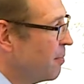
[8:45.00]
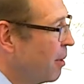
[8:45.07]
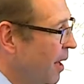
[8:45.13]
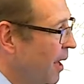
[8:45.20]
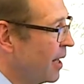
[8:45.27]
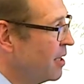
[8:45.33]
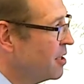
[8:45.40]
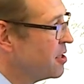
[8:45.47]

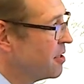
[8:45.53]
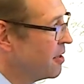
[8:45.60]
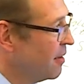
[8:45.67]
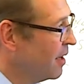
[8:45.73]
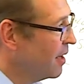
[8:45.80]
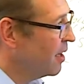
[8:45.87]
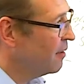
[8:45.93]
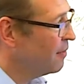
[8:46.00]
placed
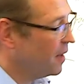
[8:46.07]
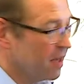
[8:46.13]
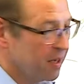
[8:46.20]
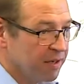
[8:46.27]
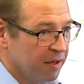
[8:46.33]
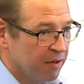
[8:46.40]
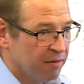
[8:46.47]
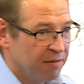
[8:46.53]
if they
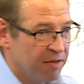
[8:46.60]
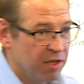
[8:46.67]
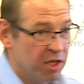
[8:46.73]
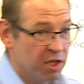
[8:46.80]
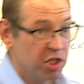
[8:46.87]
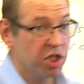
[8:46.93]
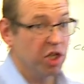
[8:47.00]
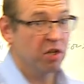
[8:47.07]
can
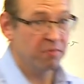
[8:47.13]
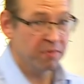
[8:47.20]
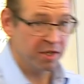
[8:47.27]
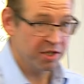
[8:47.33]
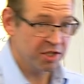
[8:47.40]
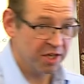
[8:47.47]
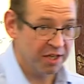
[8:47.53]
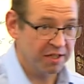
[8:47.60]
assume that
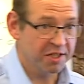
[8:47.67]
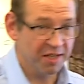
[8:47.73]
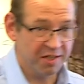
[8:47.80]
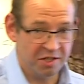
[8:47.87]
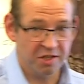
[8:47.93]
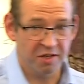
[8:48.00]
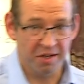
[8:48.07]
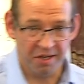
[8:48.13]
it's going to
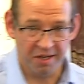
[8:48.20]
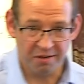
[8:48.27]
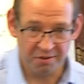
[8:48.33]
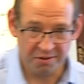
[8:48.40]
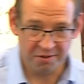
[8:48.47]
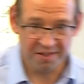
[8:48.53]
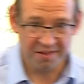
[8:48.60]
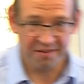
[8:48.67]
take slightly
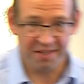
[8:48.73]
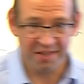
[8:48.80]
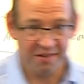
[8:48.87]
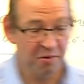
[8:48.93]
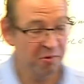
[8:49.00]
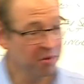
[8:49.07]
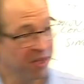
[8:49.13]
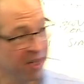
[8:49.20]
longer than they think
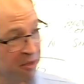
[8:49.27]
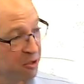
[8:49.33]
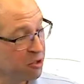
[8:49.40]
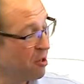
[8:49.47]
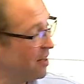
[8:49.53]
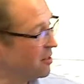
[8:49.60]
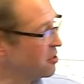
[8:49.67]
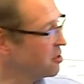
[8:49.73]
or their
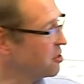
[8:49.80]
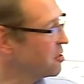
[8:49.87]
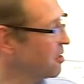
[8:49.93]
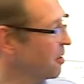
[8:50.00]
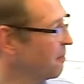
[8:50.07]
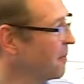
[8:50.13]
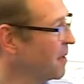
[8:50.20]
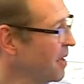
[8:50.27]
contractors
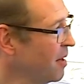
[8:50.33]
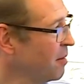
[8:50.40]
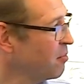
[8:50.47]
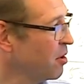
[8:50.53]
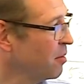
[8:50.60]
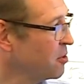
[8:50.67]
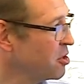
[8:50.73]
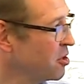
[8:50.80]
um,
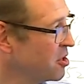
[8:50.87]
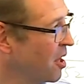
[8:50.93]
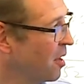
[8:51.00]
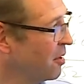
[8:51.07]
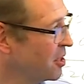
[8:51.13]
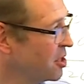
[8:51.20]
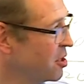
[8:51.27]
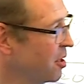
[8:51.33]
promise it's
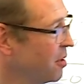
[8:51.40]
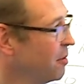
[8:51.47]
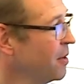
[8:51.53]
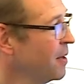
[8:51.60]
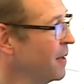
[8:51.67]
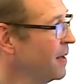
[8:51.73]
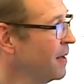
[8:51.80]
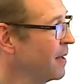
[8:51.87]
going to.
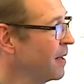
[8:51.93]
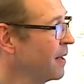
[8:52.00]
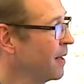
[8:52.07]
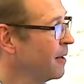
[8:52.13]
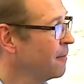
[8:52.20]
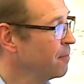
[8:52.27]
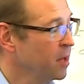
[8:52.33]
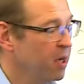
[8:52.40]

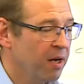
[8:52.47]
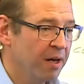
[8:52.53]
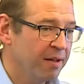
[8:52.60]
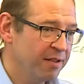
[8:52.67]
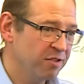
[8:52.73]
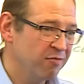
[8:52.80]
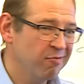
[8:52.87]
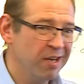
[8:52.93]
Um,
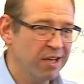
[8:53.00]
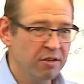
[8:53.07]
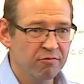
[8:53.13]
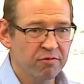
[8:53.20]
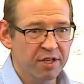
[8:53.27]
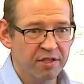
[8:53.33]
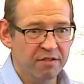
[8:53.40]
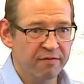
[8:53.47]
and there's a really good
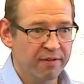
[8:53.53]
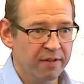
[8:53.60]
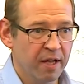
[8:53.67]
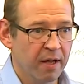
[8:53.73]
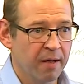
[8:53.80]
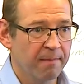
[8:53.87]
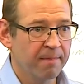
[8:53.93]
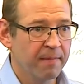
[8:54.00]
reason for
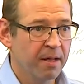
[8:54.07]
that